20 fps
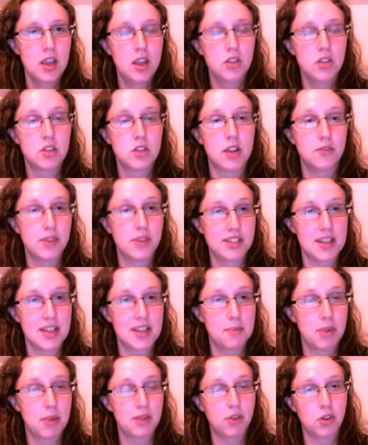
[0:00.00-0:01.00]
So for
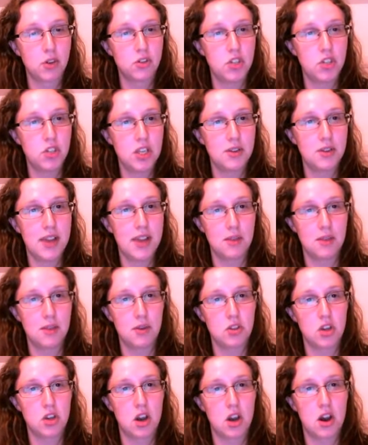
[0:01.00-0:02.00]
example, I've got 2 here
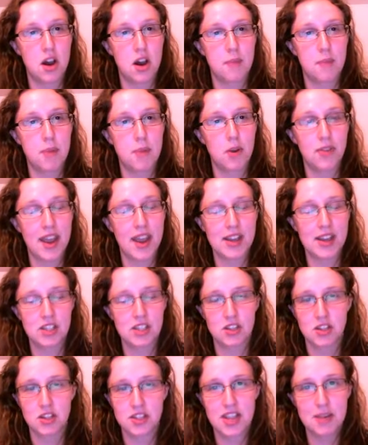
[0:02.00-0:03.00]
which are both acting
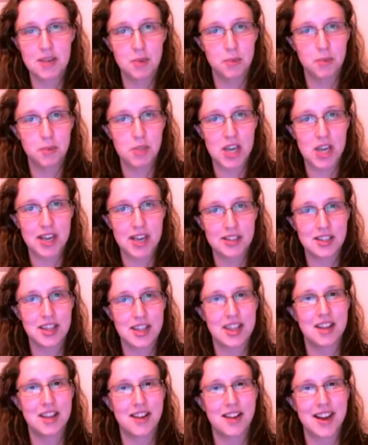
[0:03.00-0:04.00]
on the same object
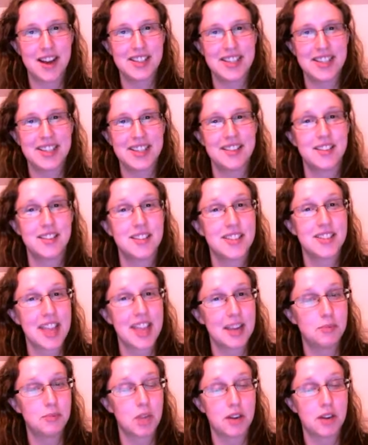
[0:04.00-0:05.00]
and they're acting in the
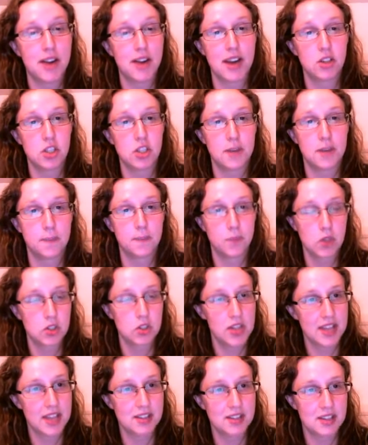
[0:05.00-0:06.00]
same direction. So
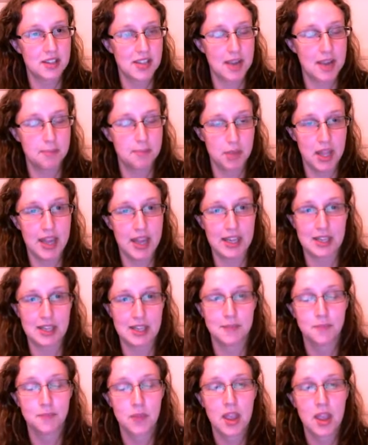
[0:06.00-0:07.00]
that's the same plane.
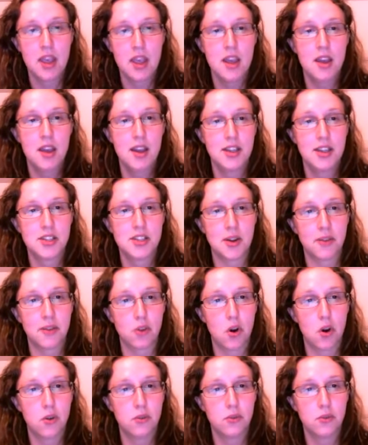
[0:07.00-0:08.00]
So I've
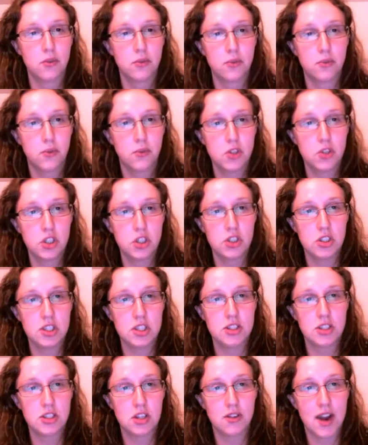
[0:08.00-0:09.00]
got 4
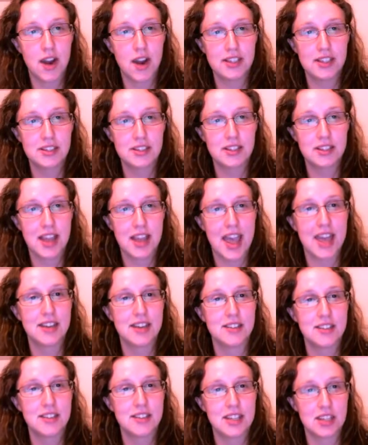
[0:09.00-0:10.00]
newtons to the right and
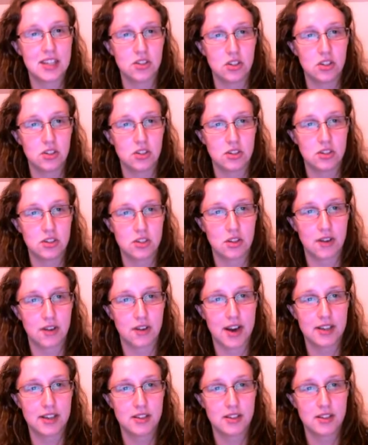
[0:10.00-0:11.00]
6 newtons to the right.